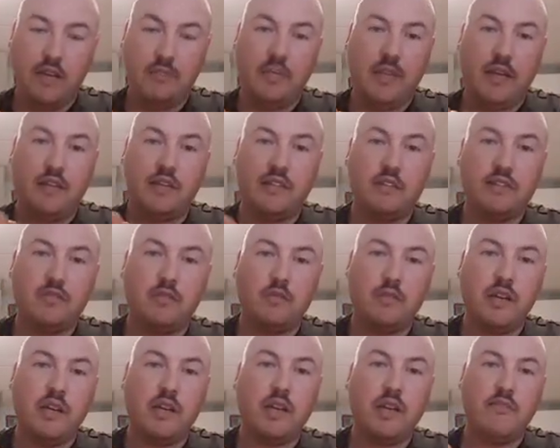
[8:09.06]
to make this
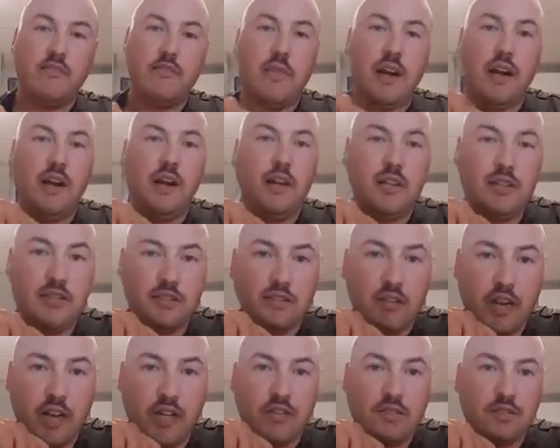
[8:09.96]
quick. I've barely
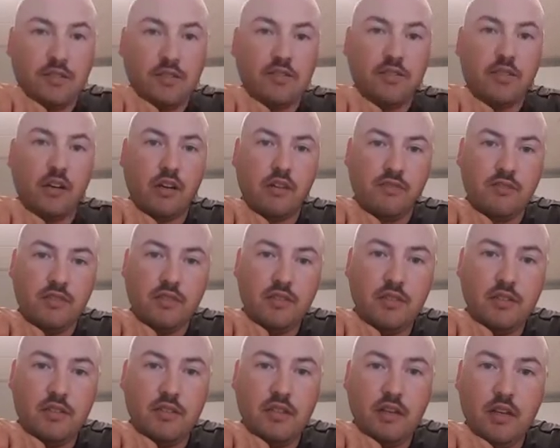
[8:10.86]
scratched the
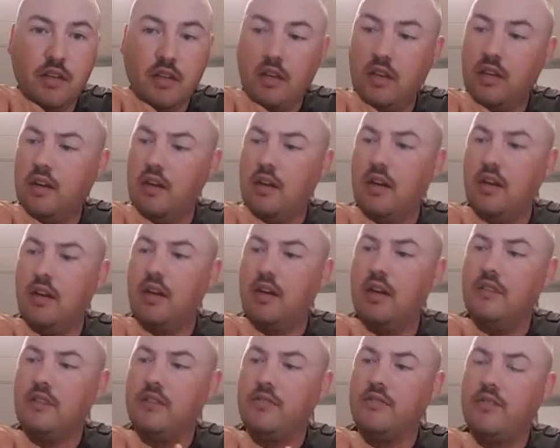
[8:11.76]
surface
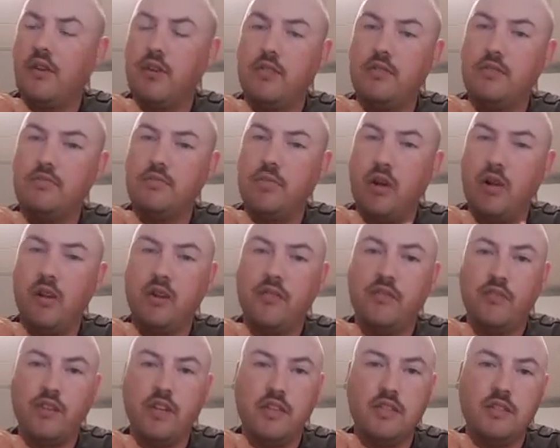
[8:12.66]
in the first part
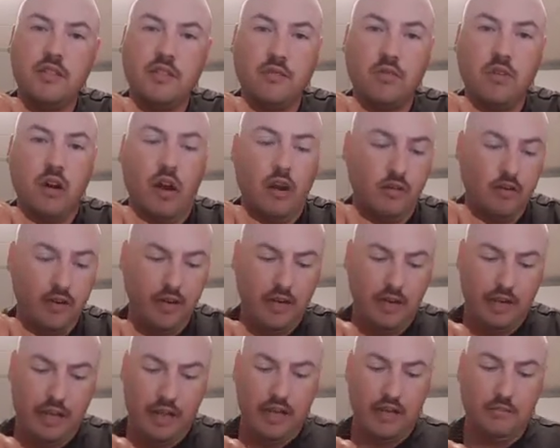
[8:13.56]
of this, and we're
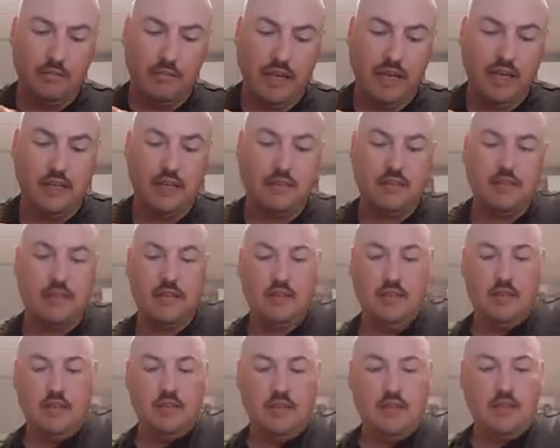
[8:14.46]
already at 8 minutes.
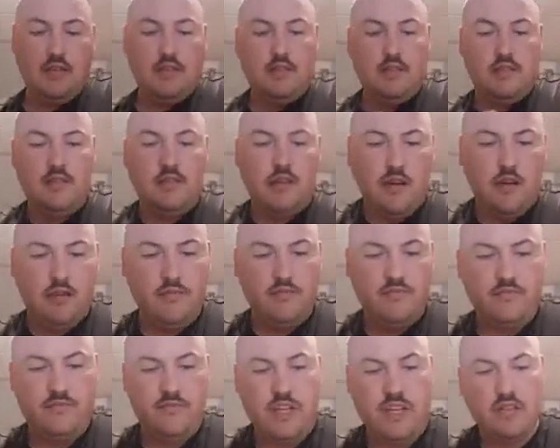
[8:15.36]
So
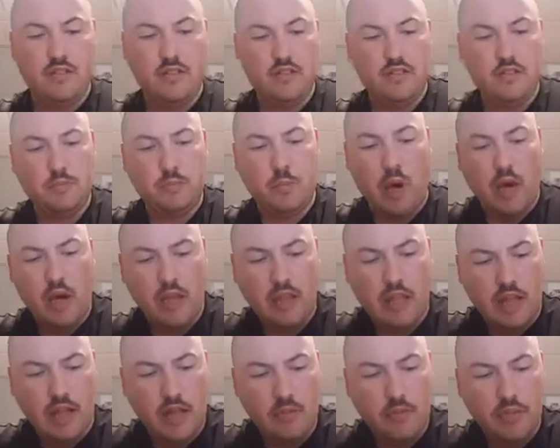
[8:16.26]
here's a
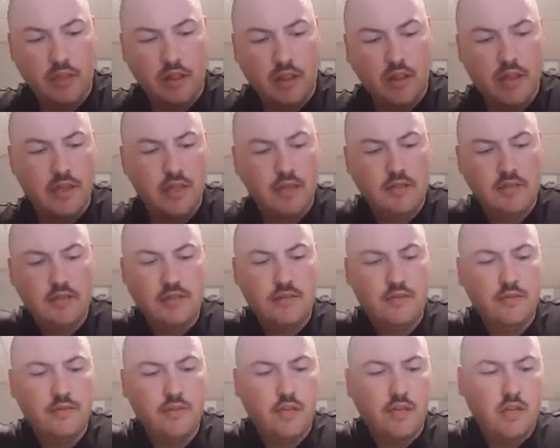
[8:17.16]
spotlight place.
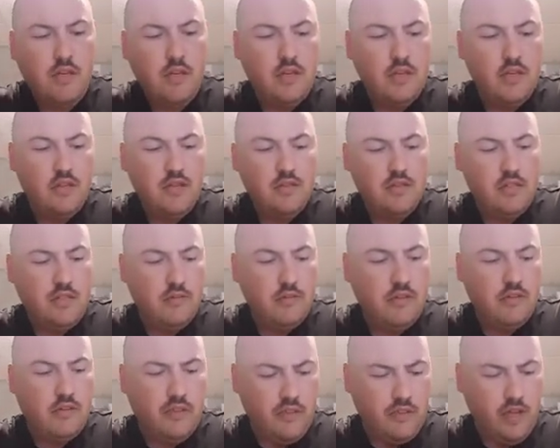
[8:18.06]
Some
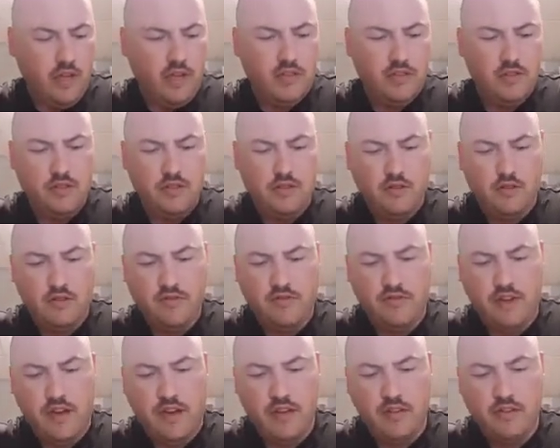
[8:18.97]
of the things you're going to
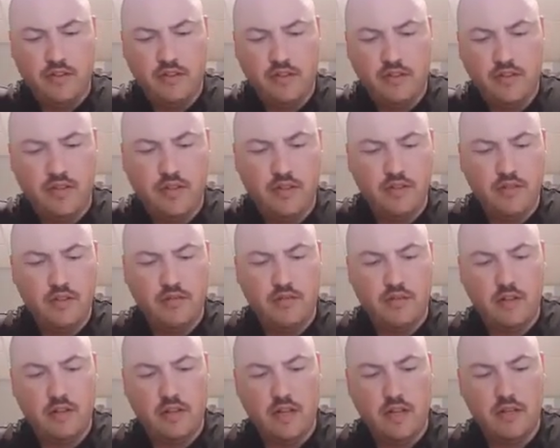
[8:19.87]
find through here. The
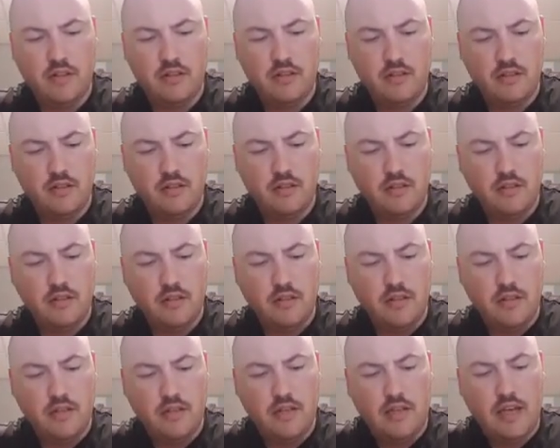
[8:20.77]
reluctant
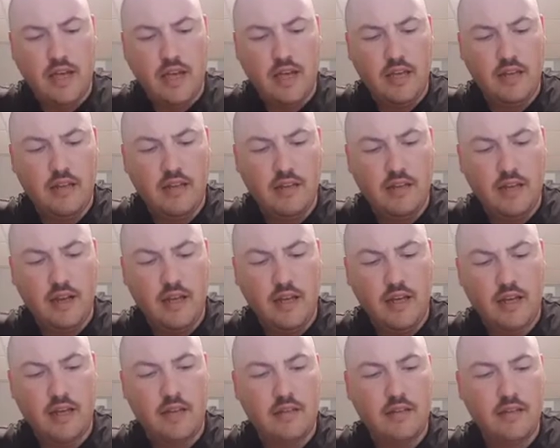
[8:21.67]

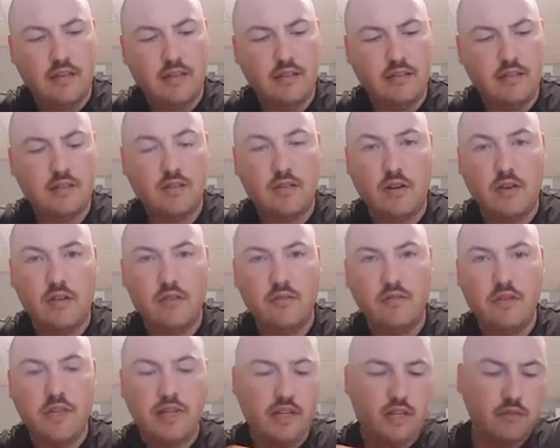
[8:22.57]
candidate. It's hard to
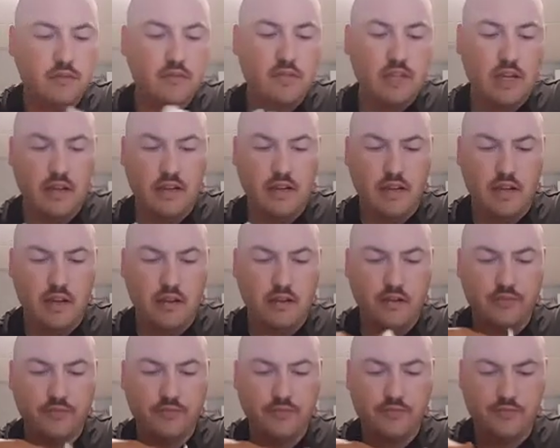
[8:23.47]
read upside
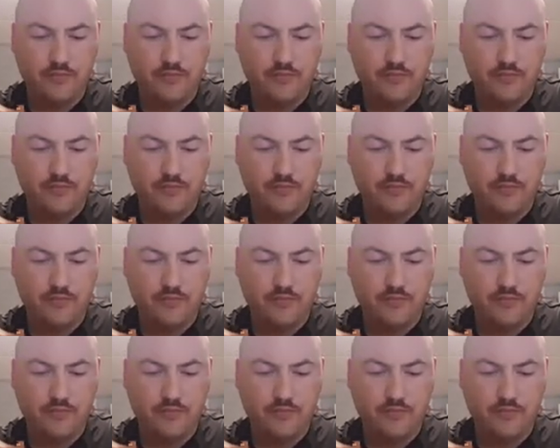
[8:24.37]
down.